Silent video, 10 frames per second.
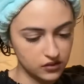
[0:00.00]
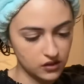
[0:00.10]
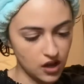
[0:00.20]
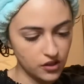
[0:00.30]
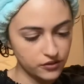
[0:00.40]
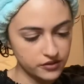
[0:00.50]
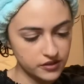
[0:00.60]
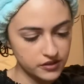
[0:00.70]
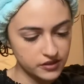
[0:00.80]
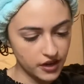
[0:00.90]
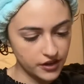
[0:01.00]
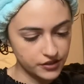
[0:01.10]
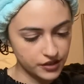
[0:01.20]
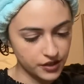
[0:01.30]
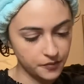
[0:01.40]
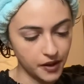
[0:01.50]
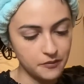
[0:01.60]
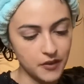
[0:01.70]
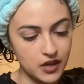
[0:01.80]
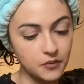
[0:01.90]
Color Sensation by
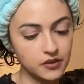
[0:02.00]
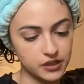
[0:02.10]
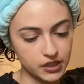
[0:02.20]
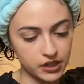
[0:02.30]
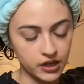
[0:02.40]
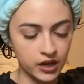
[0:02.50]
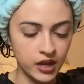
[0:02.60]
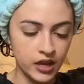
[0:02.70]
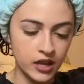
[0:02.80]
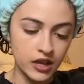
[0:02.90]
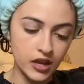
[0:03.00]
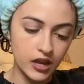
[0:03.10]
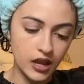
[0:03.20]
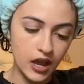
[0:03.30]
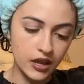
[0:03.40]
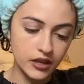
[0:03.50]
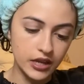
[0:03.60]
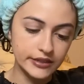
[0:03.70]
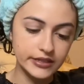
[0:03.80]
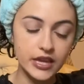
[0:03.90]
Maybelline, and
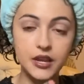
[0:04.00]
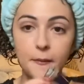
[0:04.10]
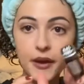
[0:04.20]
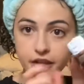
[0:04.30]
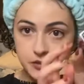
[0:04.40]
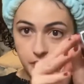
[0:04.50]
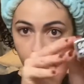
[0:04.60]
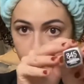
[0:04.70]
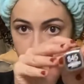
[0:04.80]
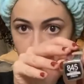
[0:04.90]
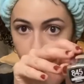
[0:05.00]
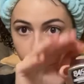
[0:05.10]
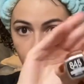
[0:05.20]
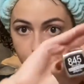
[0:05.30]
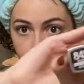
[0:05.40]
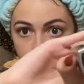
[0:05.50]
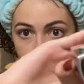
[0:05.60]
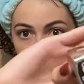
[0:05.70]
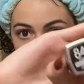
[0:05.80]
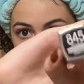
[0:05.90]
it's in Pitch Black. It's number eight
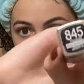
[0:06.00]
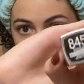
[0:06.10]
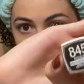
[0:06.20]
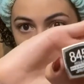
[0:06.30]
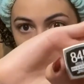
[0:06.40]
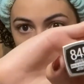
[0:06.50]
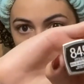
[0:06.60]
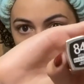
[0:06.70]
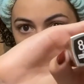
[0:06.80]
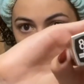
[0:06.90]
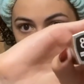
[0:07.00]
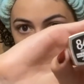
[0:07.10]
forty-five, if you can see it right